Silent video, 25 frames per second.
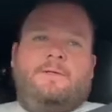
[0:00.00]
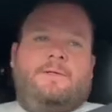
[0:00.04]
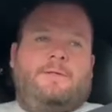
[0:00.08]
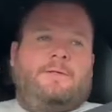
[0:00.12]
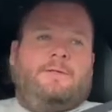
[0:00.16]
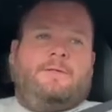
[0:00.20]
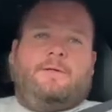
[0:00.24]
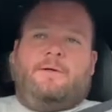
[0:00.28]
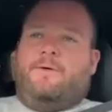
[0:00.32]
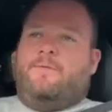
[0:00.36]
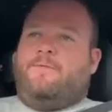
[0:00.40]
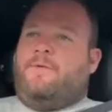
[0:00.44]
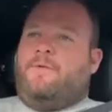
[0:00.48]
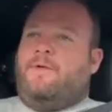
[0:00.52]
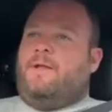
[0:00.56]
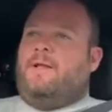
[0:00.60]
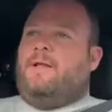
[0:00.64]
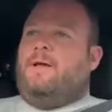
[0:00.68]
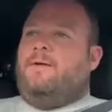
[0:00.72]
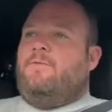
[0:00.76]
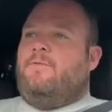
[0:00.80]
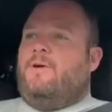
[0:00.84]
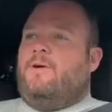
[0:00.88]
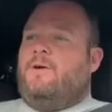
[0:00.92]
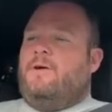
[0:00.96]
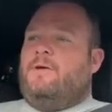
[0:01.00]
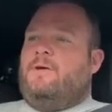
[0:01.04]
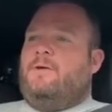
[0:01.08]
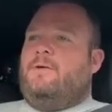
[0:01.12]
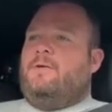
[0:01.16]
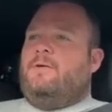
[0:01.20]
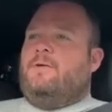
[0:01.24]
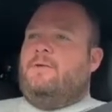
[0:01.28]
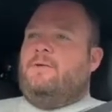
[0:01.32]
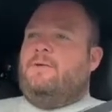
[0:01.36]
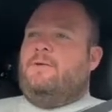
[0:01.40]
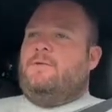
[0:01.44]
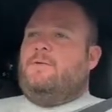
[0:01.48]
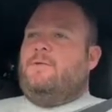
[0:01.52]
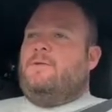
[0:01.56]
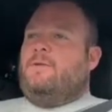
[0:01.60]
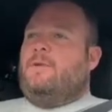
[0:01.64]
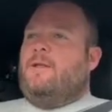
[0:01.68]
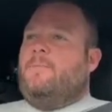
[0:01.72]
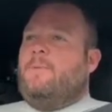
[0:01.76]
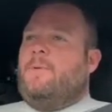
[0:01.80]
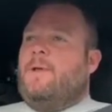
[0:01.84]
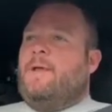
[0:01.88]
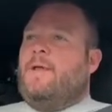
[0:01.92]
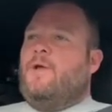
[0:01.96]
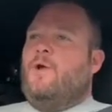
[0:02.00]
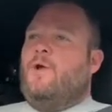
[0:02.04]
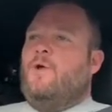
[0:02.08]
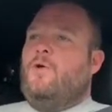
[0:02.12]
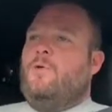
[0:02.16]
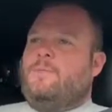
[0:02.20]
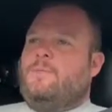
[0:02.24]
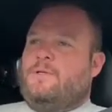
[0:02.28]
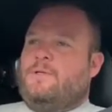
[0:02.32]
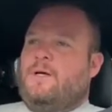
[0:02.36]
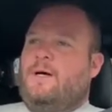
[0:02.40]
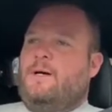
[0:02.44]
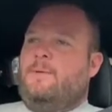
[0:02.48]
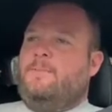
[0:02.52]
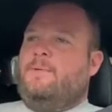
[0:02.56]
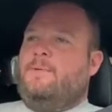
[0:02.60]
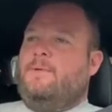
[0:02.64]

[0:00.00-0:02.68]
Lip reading: I think they've been cooped up.